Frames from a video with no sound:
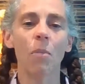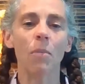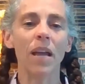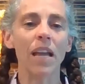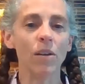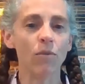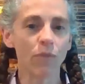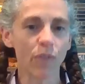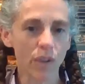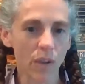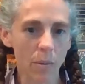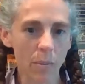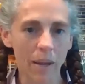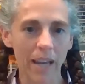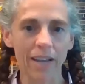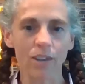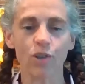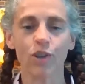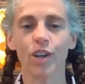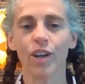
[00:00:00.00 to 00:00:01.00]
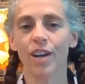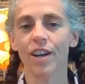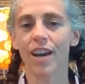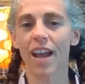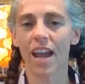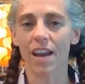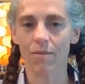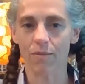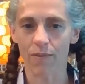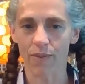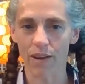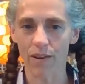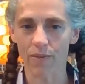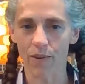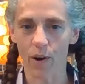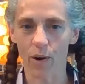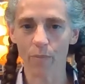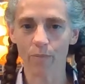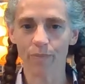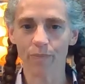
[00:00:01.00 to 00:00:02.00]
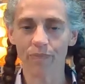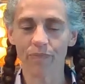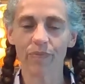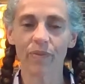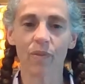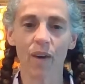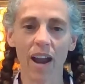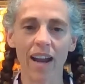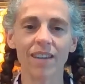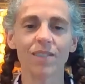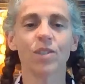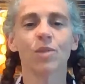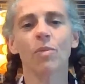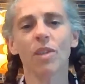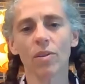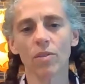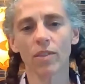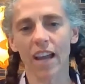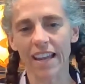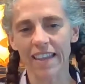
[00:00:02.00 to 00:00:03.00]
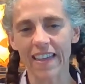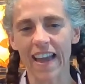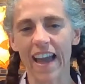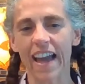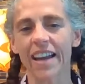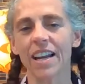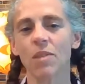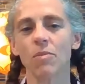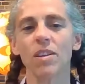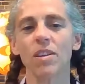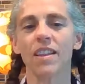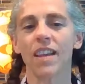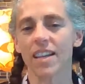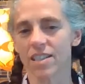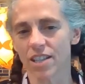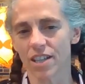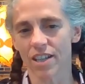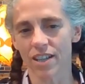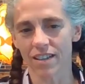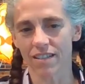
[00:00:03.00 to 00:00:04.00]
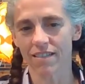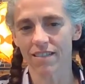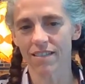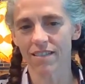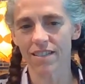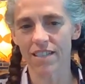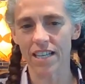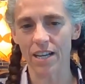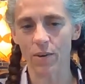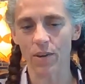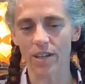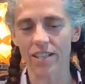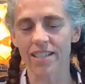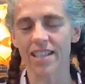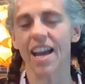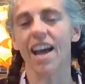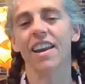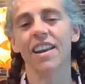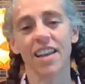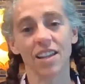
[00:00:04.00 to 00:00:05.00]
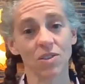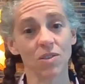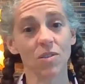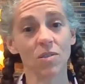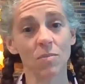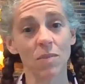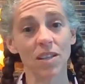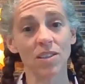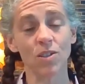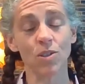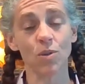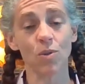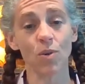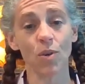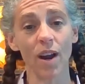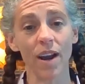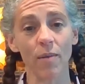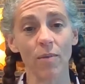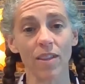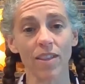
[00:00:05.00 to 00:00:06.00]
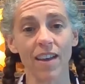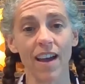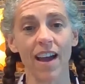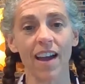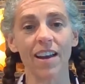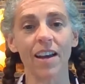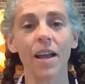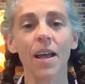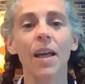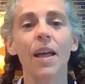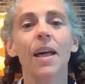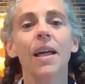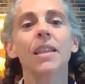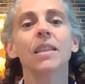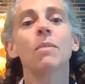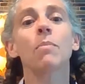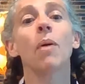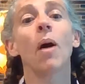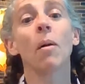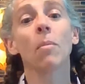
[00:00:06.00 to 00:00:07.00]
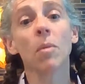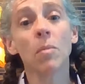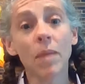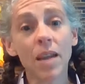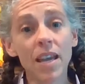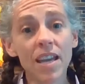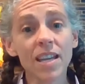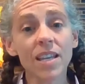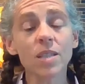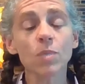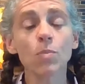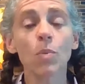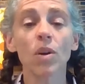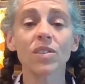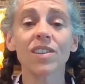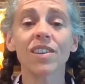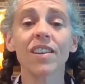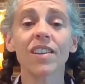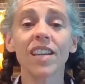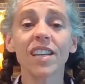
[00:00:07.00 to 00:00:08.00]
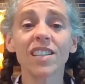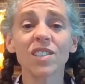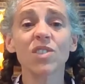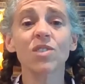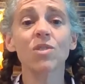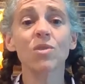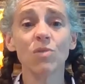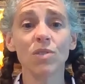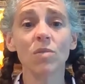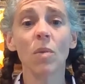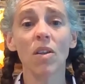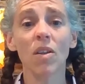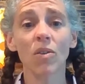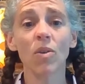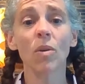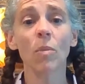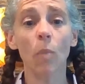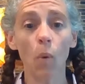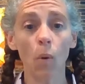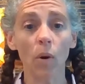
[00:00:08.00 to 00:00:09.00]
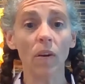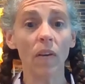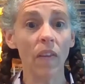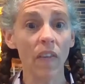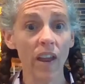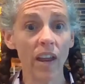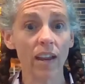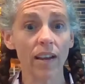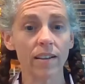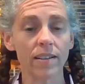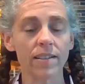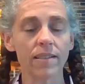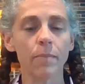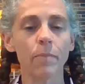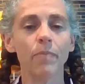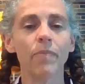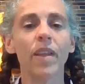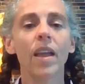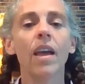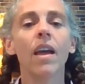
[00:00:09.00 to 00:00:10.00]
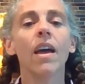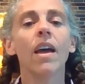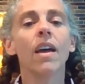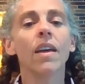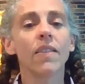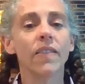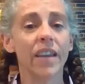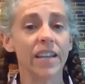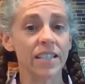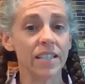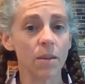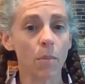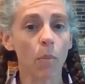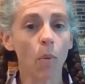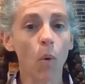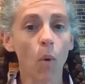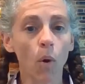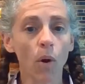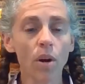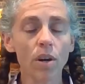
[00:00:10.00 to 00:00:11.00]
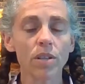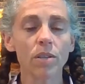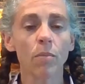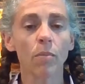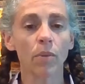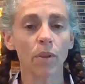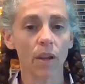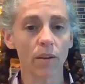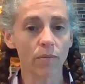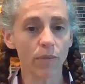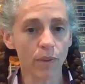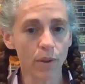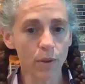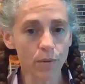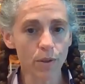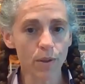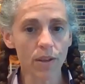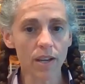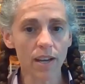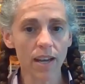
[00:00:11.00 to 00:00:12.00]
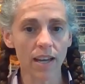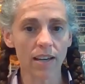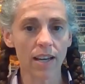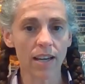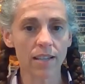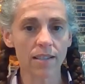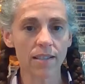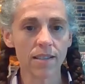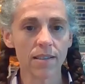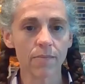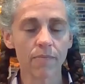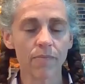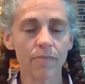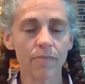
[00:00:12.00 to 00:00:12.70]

inflammation, and fever, right? So we don't like that and we'd like to decrease that. And so the meds do great with that. The problem is prostaglandins do some other important things. They support blood flow to the kidneys.